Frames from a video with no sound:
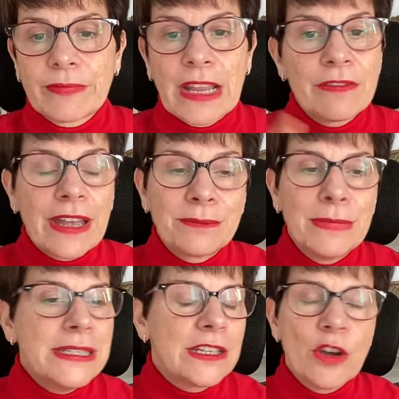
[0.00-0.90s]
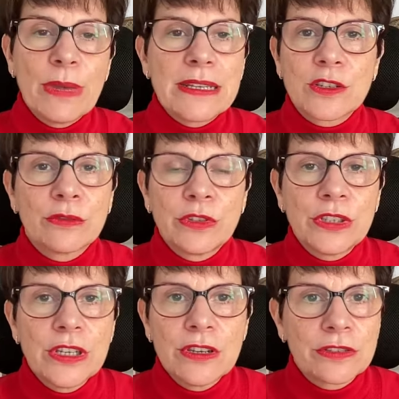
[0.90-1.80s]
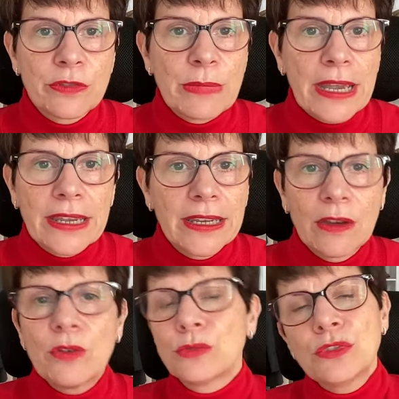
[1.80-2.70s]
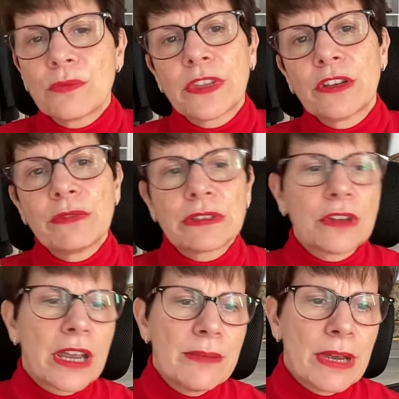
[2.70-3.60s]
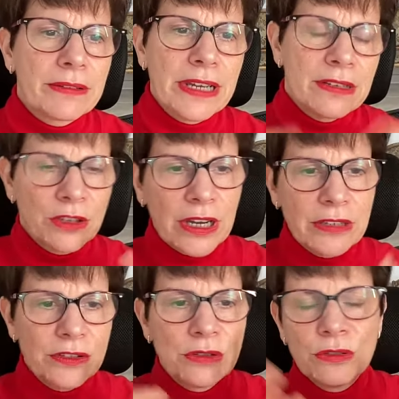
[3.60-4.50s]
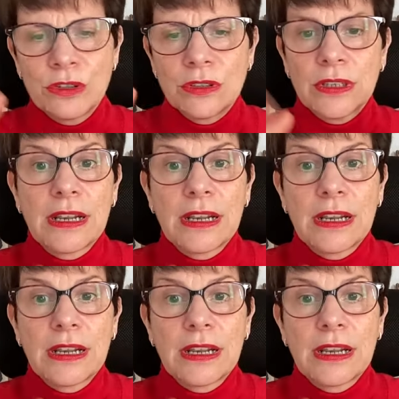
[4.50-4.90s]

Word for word: I've had many comments over the years for my hair. Oh, do something about your hair, Maria. Your hair doesn't look good.